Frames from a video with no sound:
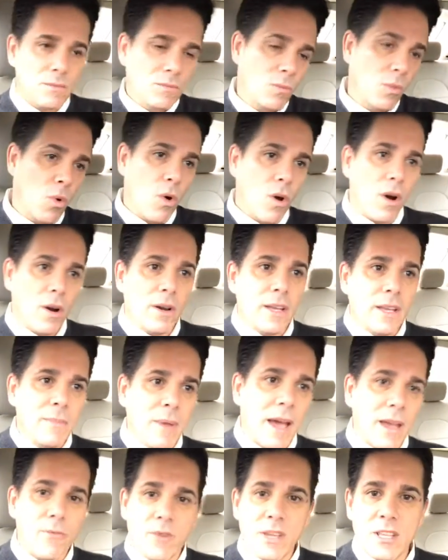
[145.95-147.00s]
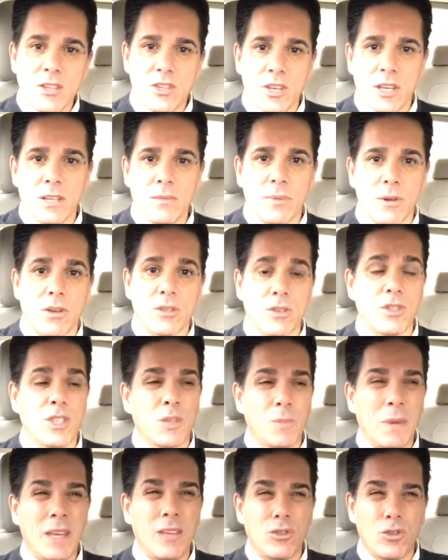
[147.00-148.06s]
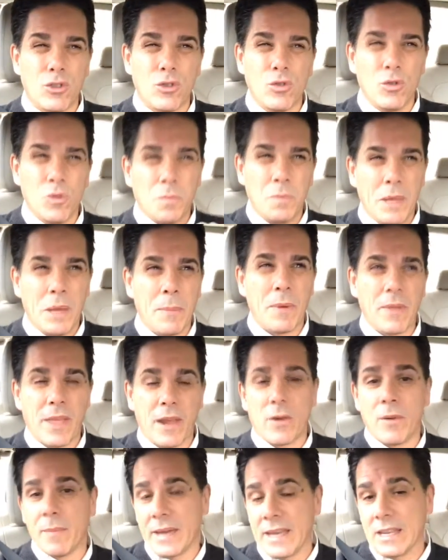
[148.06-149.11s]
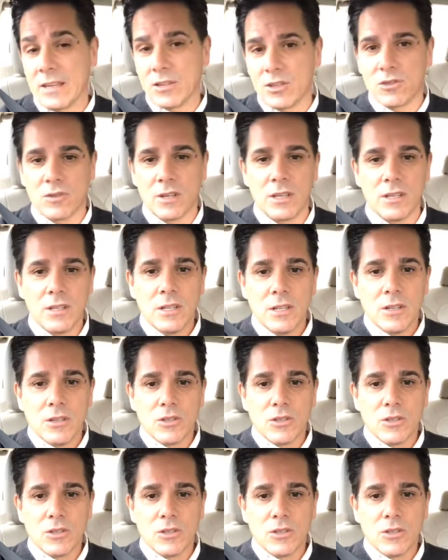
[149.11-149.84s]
more in my region, but also speak to people that are in my industry.